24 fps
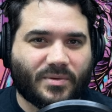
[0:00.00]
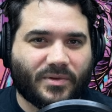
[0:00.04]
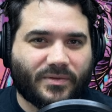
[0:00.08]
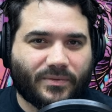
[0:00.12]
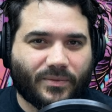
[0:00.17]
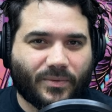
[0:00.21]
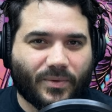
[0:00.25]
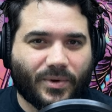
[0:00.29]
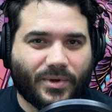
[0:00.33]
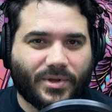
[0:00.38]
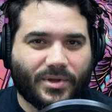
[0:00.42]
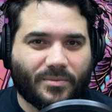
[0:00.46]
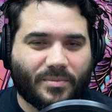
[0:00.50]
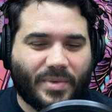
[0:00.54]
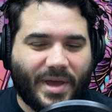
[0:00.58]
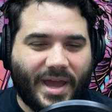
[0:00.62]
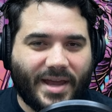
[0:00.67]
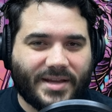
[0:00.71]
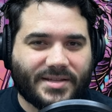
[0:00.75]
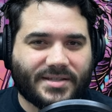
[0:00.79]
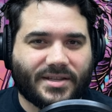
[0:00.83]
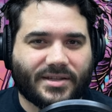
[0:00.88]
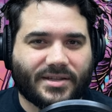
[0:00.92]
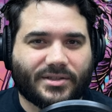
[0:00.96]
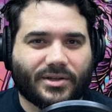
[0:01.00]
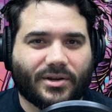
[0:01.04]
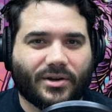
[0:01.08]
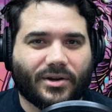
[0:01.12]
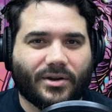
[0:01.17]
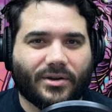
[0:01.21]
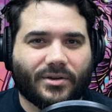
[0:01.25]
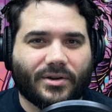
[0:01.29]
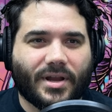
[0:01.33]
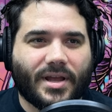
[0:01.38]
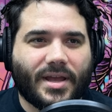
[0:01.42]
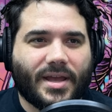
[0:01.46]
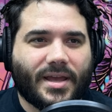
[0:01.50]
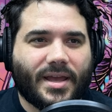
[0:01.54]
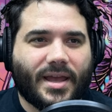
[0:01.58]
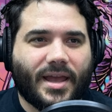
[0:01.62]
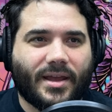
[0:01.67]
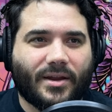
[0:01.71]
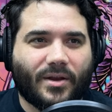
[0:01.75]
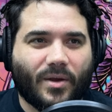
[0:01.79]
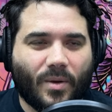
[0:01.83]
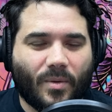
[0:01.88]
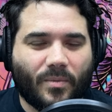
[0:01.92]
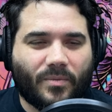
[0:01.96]
before you pass the turn,
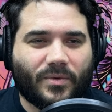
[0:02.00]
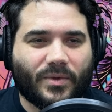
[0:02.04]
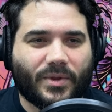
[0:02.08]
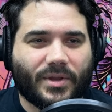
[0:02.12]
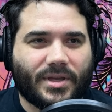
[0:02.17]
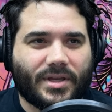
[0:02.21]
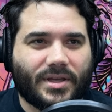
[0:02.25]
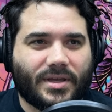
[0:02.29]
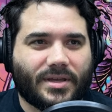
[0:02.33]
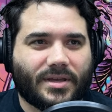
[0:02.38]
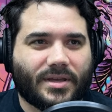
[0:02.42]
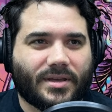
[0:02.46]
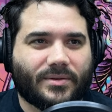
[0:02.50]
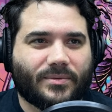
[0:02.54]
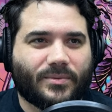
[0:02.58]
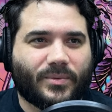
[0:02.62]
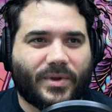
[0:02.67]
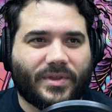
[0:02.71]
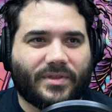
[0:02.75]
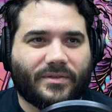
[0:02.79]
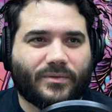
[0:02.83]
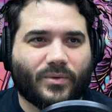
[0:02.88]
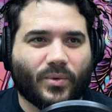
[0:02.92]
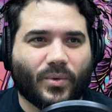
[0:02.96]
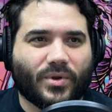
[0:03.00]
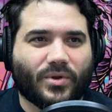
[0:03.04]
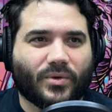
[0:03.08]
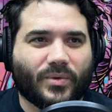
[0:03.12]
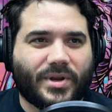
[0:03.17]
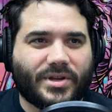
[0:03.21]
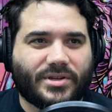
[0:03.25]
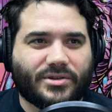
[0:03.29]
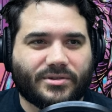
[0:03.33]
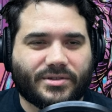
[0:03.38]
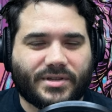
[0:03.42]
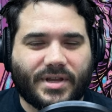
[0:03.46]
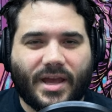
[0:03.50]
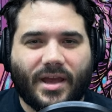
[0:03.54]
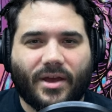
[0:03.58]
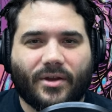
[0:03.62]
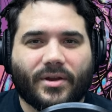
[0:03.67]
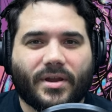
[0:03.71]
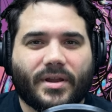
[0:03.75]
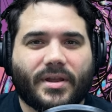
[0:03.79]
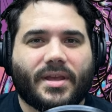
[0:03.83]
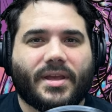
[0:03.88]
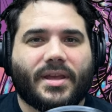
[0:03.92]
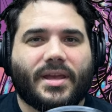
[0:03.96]
and hopefully with 4 creatures
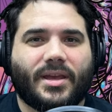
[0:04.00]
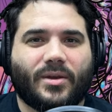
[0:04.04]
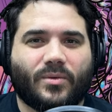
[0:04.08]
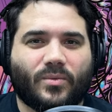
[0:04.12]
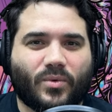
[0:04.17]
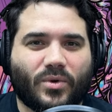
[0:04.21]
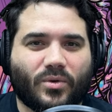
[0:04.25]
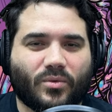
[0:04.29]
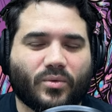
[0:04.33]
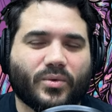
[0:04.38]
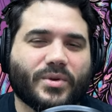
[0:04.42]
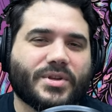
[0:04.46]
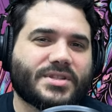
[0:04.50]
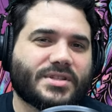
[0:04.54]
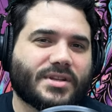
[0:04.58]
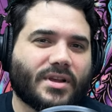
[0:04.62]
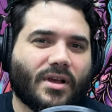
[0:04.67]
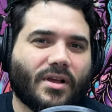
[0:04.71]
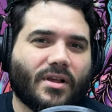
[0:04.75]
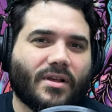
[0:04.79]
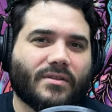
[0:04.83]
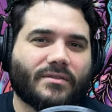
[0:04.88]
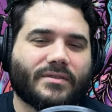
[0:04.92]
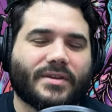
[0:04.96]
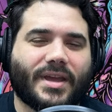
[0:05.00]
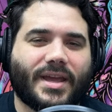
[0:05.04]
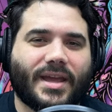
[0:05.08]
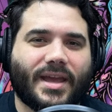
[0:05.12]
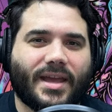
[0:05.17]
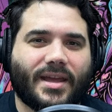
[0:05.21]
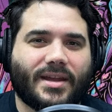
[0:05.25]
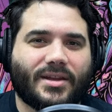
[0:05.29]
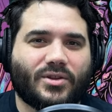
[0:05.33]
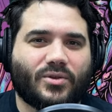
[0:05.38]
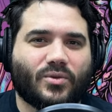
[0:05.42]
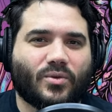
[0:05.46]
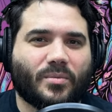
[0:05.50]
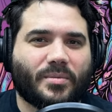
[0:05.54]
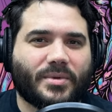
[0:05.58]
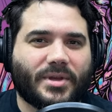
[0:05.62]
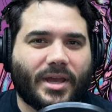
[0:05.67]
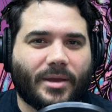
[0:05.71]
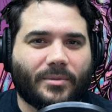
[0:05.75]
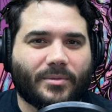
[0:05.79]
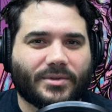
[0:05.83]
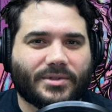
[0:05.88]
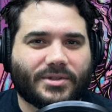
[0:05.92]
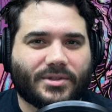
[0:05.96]
out, it will resolve and you will
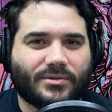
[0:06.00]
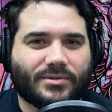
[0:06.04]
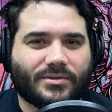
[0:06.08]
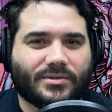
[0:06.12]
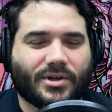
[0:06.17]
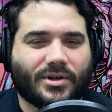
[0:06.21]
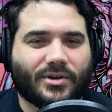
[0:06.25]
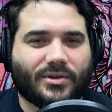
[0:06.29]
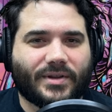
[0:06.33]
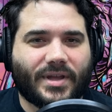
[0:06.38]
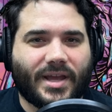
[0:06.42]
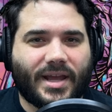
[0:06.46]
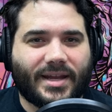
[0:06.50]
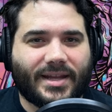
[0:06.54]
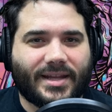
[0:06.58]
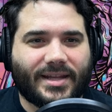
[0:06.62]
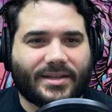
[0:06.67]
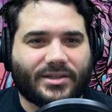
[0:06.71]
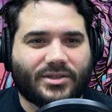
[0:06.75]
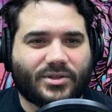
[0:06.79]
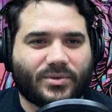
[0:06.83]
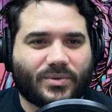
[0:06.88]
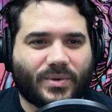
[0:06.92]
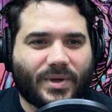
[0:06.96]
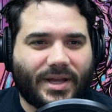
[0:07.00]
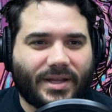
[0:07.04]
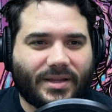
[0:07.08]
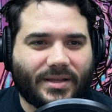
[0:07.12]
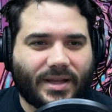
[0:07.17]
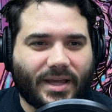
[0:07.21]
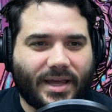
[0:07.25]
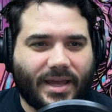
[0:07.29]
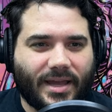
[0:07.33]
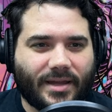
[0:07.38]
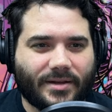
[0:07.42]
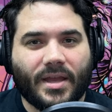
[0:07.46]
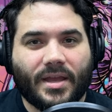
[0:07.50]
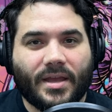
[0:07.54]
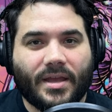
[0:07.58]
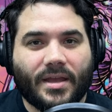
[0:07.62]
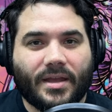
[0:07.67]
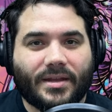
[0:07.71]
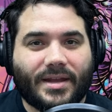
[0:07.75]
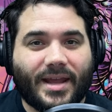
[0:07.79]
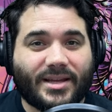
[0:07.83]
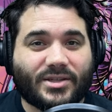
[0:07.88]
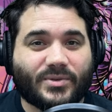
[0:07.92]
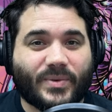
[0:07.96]
be able to turn that into a land.
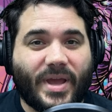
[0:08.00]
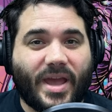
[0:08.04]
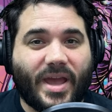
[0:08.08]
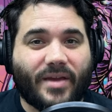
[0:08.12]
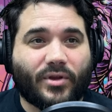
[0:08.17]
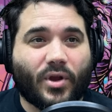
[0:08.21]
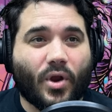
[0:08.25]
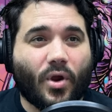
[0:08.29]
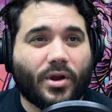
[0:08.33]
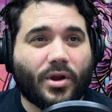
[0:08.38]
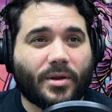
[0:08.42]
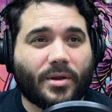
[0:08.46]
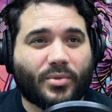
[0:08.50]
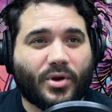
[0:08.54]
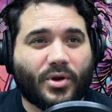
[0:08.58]
Next, we have Guardian